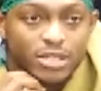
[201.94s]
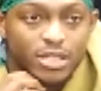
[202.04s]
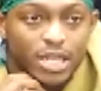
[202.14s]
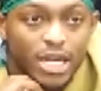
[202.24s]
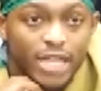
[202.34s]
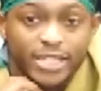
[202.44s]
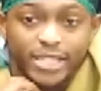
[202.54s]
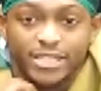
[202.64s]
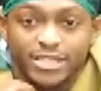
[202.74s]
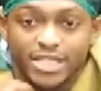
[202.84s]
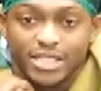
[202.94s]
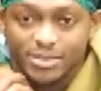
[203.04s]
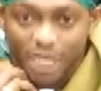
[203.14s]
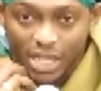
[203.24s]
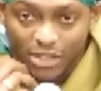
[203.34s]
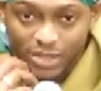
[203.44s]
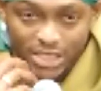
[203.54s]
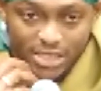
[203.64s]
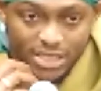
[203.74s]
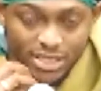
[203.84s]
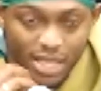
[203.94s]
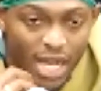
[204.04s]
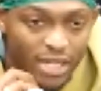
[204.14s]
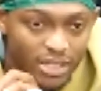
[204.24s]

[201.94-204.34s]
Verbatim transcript: I can get intense, but I don't get intense a lot.